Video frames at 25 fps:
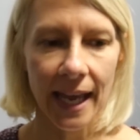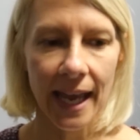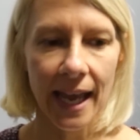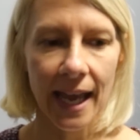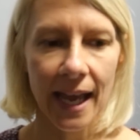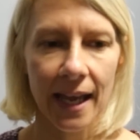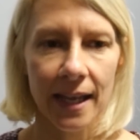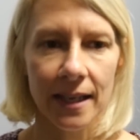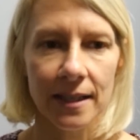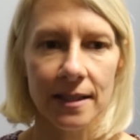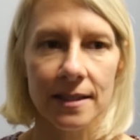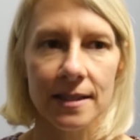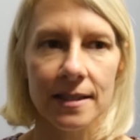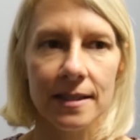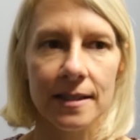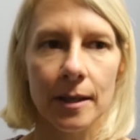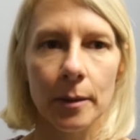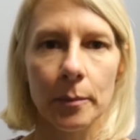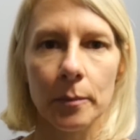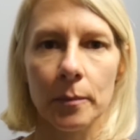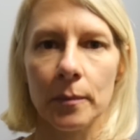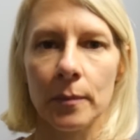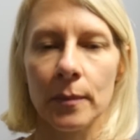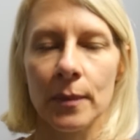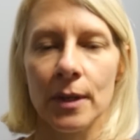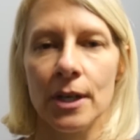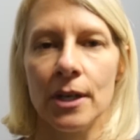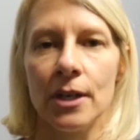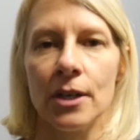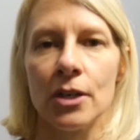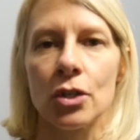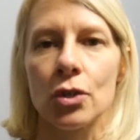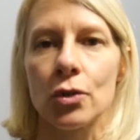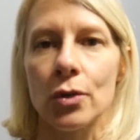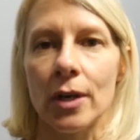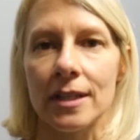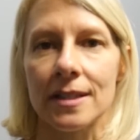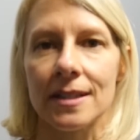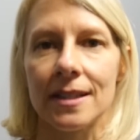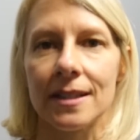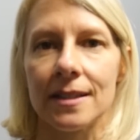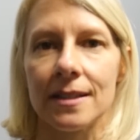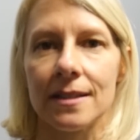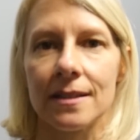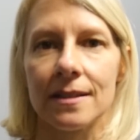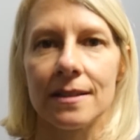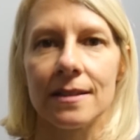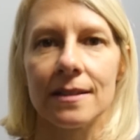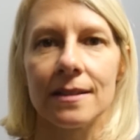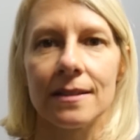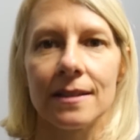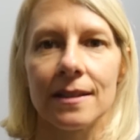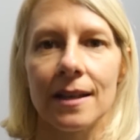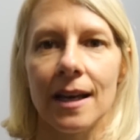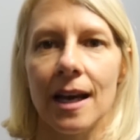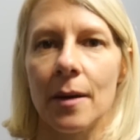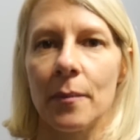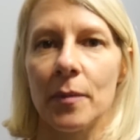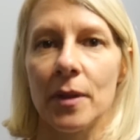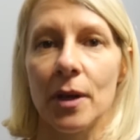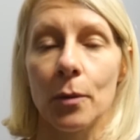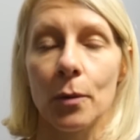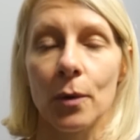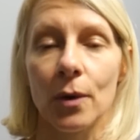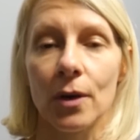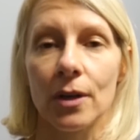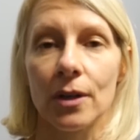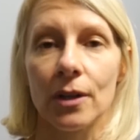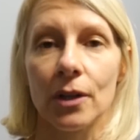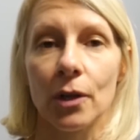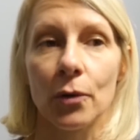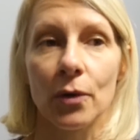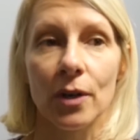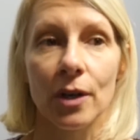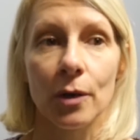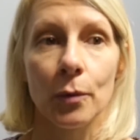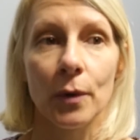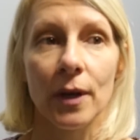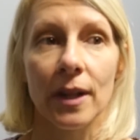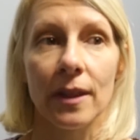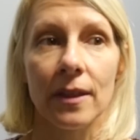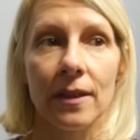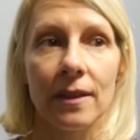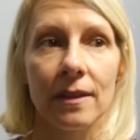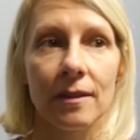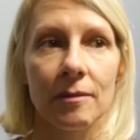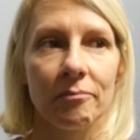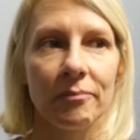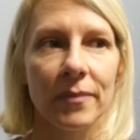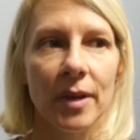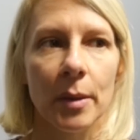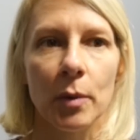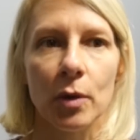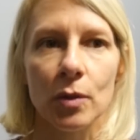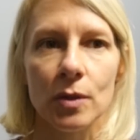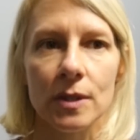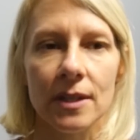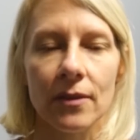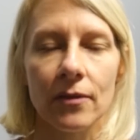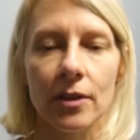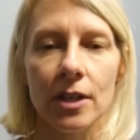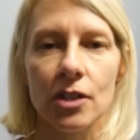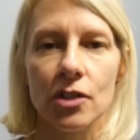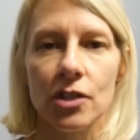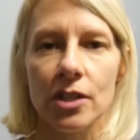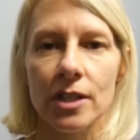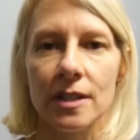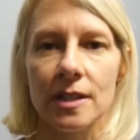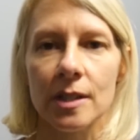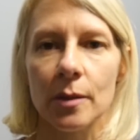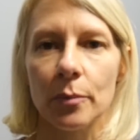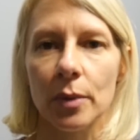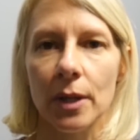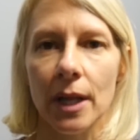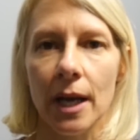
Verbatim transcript: and some trusses um, that were loaded with about 70 sheets of